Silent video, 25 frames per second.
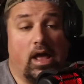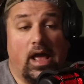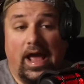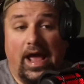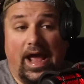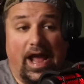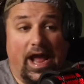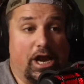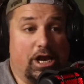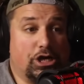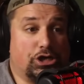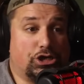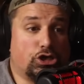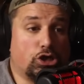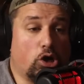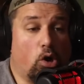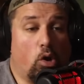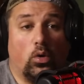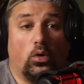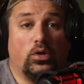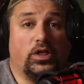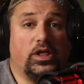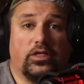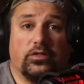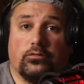and
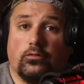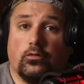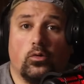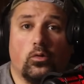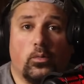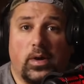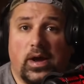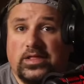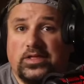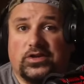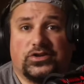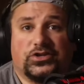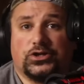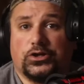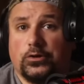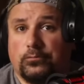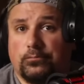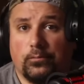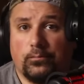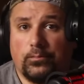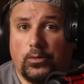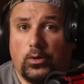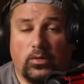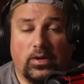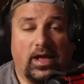totally threw away the Super
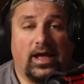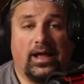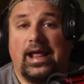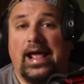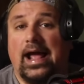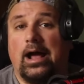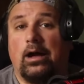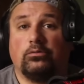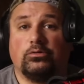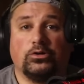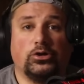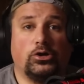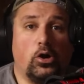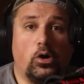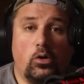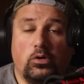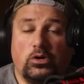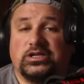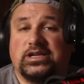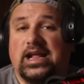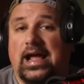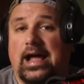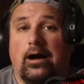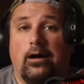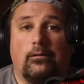Bowl, got outcoached,
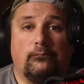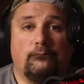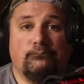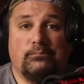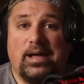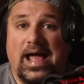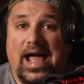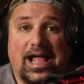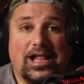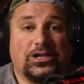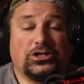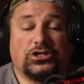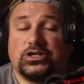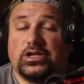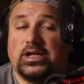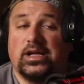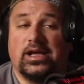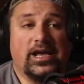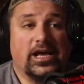outmatched.